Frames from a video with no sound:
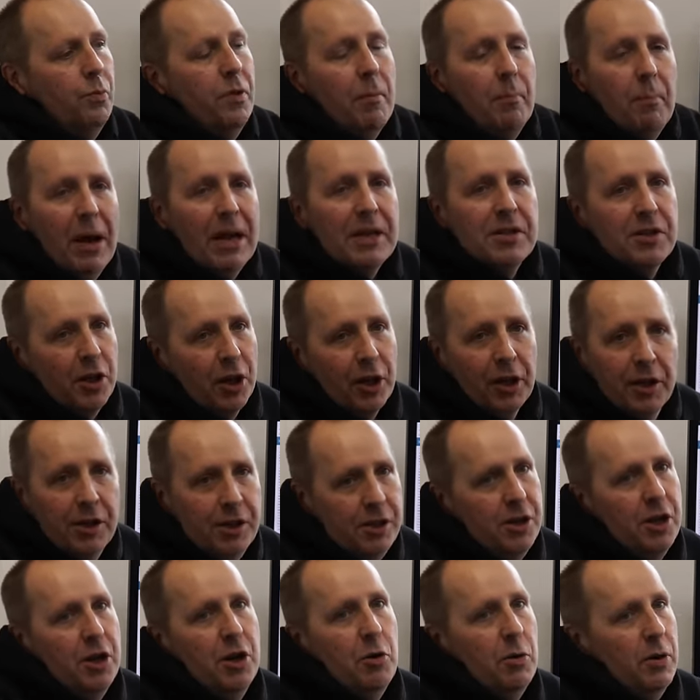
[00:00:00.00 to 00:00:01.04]
The best I
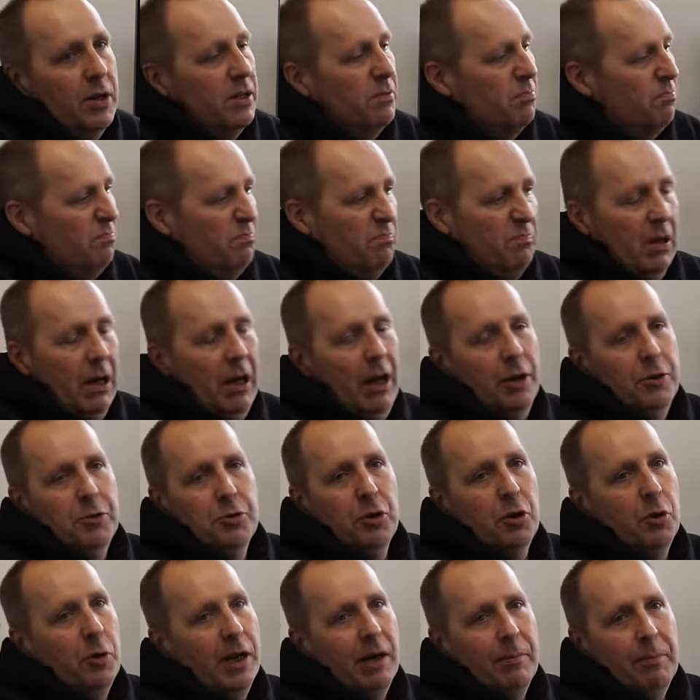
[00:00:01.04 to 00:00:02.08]
could do is
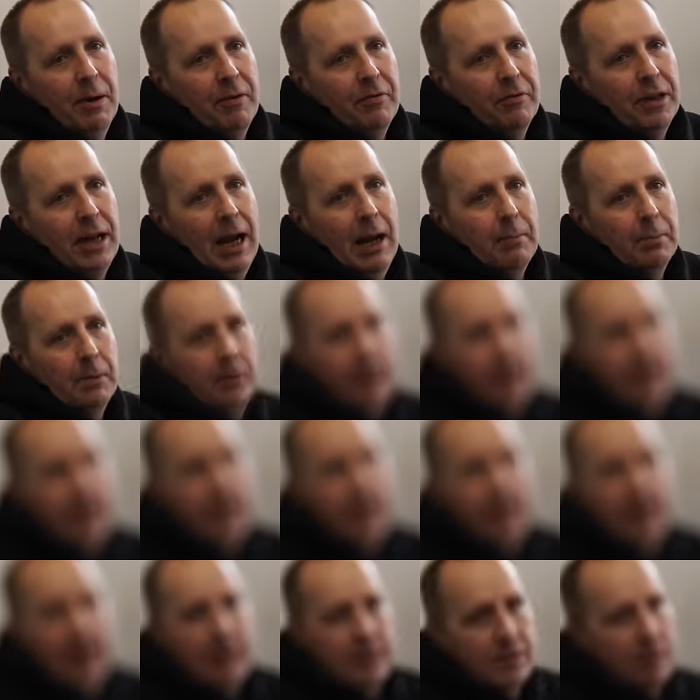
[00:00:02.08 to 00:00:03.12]
100 quid above cap
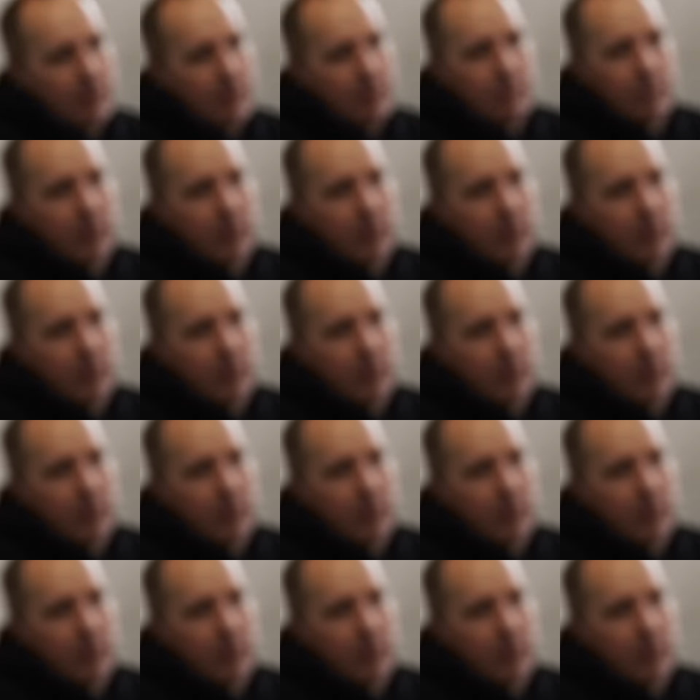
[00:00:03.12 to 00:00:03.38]
clean, and that's it.